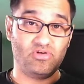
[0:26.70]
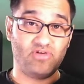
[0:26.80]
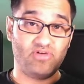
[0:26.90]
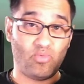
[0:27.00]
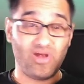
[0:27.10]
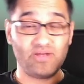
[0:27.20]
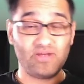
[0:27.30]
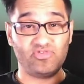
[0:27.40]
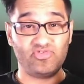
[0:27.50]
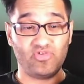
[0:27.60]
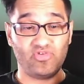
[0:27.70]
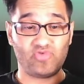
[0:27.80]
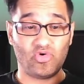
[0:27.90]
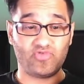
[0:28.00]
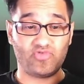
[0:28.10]
"Welcome to Zolf
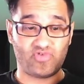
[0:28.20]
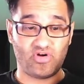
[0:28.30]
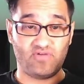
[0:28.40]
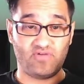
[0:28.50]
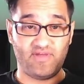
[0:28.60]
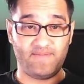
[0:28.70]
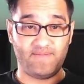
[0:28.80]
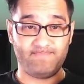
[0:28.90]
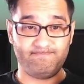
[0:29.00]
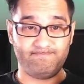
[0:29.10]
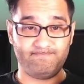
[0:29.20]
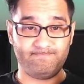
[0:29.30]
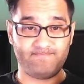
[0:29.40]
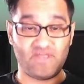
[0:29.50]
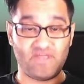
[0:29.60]
Talks Photography,"
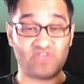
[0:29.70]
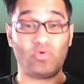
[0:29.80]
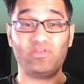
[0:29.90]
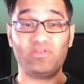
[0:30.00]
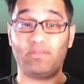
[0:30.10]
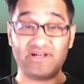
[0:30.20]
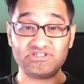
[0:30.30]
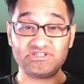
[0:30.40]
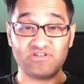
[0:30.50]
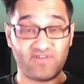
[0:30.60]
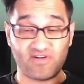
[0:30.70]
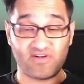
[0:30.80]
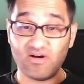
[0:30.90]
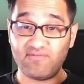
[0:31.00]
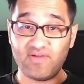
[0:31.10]
exploring the passion of
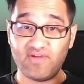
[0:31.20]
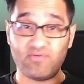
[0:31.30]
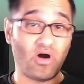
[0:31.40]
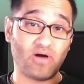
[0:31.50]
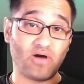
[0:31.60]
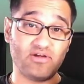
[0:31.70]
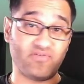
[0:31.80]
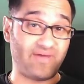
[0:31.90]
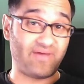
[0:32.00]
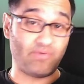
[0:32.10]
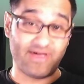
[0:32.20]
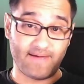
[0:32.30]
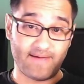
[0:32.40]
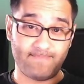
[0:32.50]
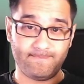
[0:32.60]
photography regardless of our gear.
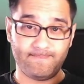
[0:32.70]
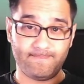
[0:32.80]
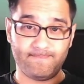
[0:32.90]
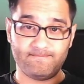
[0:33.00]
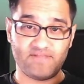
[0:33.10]
That's my